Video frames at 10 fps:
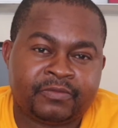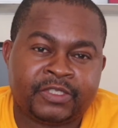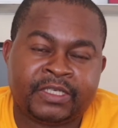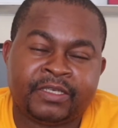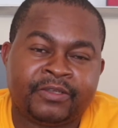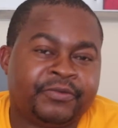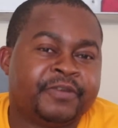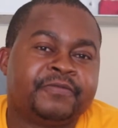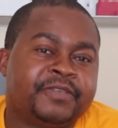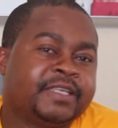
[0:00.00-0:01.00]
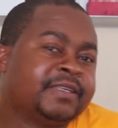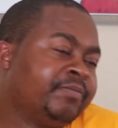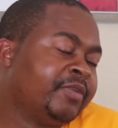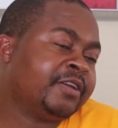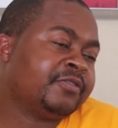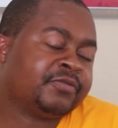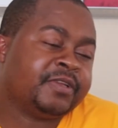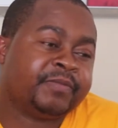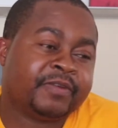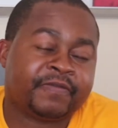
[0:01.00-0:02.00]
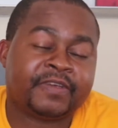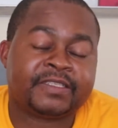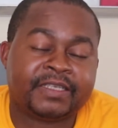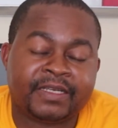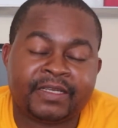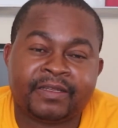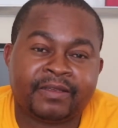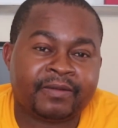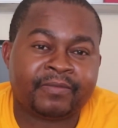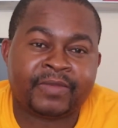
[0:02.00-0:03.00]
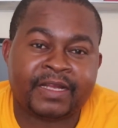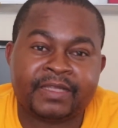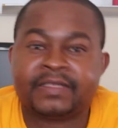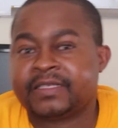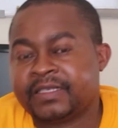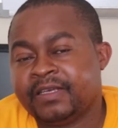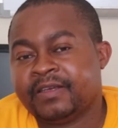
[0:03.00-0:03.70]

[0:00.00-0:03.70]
We have to take it back to the manufacturing plants,